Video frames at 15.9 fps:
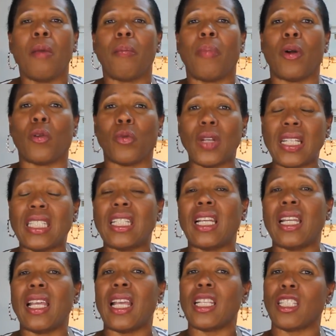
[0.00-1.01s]
But
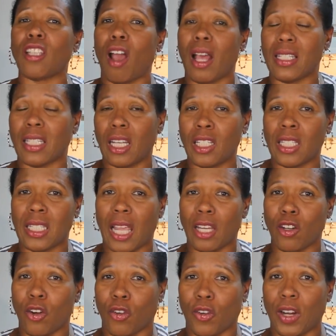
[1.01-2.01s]
recently I saw, as it
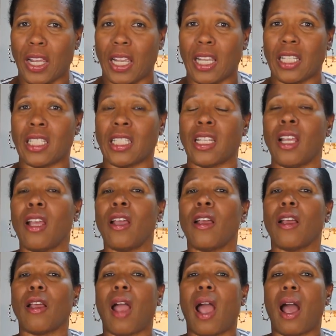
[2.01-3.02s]
said, Grace,
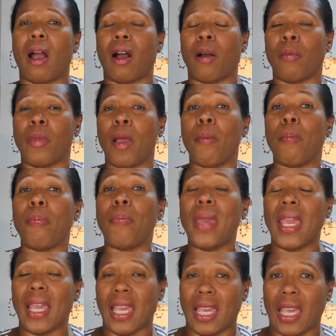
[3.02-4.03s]
um,
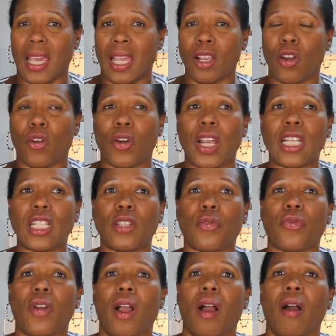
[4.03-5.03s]
make it. Grace
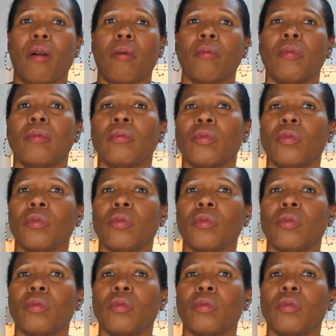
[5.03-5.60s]
from